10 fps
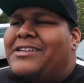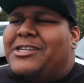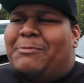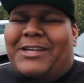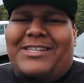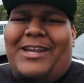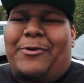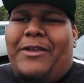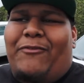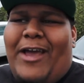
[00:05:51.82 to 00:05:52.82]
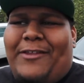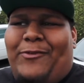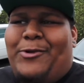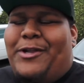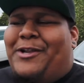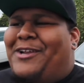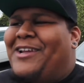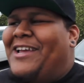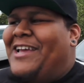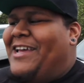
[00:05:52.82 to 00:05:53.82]
just because I don't eat fast food
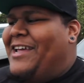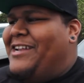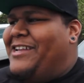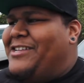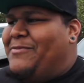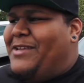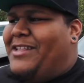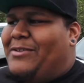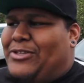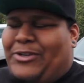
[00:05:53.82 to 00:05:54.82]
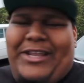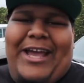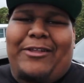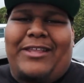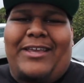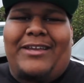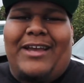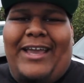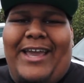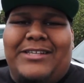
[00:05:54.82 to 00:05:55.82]
doesn't mean I'm still getting healthy,
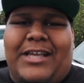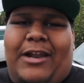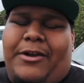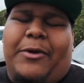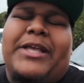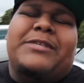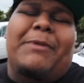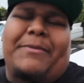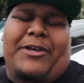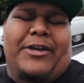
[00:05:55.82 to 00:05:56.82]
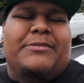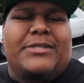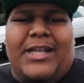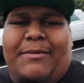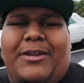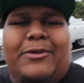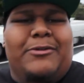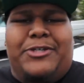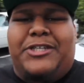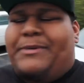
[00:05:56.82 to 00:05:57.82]
I guess. I don't know. It's about to be Christmas time, you know?
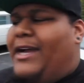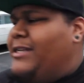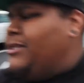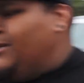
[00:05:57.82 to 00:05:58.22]
Don't judge me, guys.